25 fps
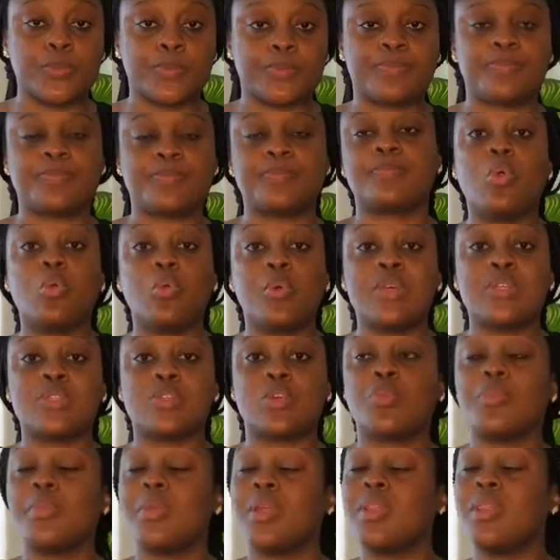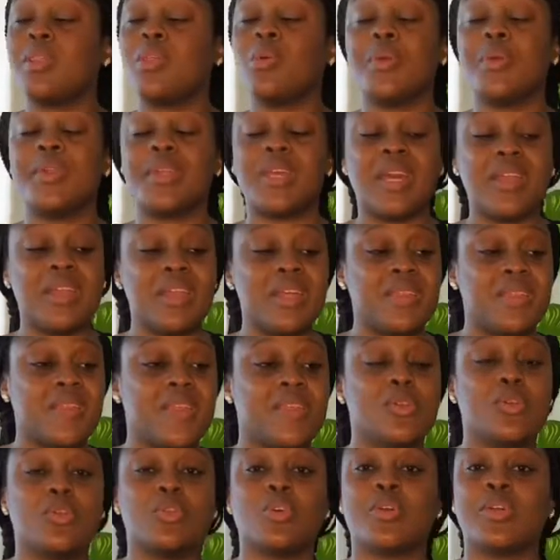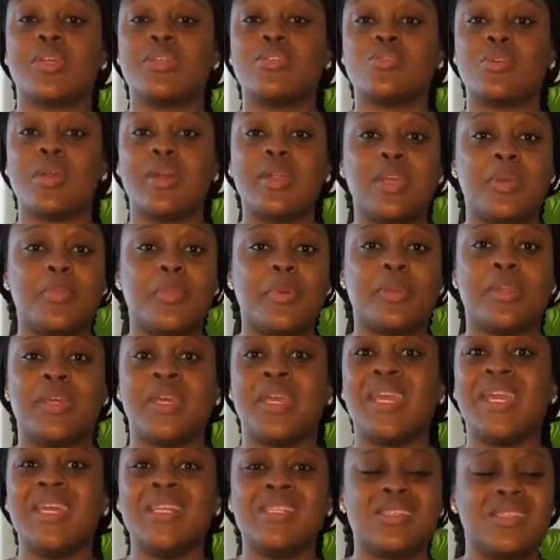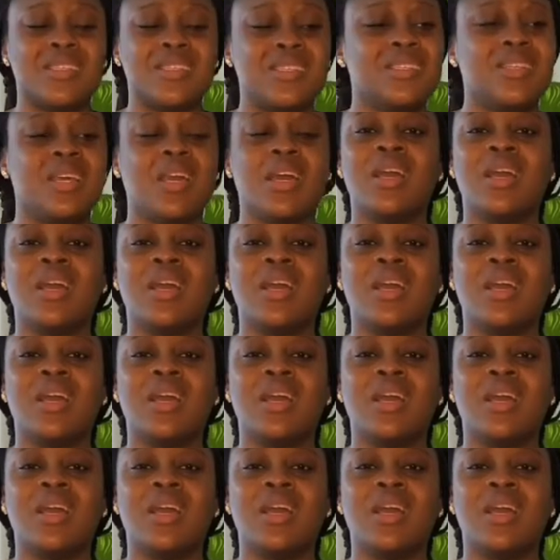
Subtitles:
Always home, not doing anything or talking to anybody, eating.